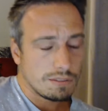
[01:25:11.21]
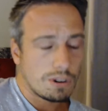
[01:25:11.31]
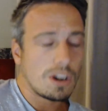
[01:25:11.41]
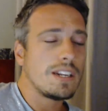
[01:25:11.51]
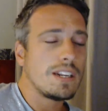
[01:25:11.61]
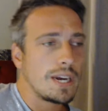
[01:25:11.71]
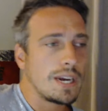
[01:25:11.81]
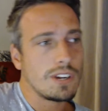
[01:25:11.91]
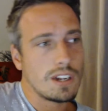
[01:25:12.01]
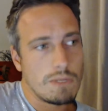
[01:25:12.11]
Well, I didn't
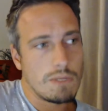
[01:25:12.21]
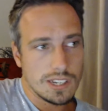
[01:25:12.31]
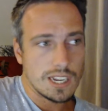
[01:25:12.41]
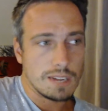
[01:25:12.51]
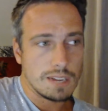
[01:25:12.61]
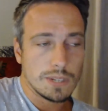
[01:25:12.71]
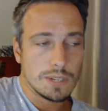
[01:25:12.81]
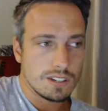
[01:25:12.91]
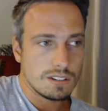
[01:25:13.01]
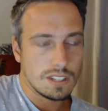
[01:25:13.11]
backtrack on what I said
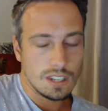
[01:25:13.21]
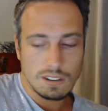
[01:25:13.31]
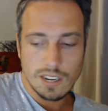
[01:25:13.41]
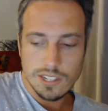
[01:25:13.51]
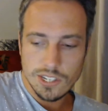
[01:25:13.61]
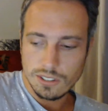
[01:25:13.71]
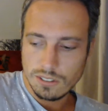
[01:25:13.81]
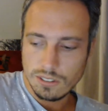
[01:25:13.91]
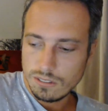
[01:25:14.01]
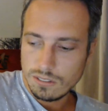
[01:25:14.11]
because you know I still